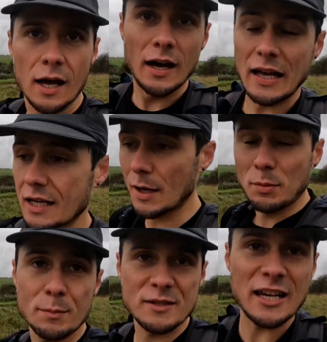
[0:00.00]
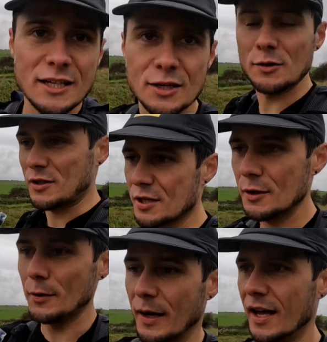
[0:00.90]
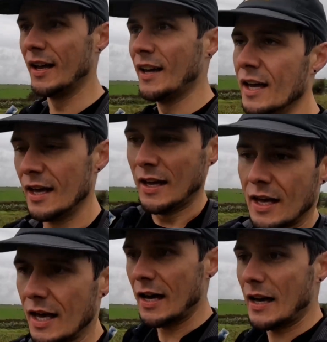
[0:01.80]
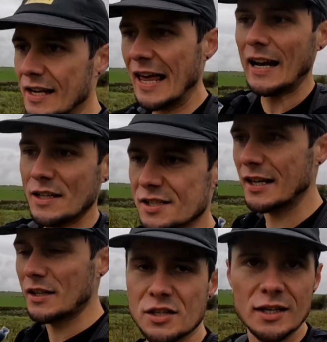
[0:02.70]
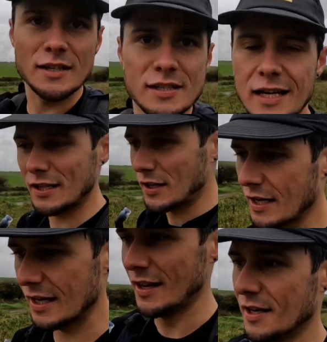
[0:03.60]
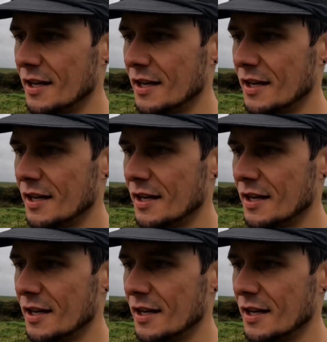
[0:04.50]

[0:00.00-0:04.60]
I had a couple of potatoes too, an Ella's Kitchen sachet.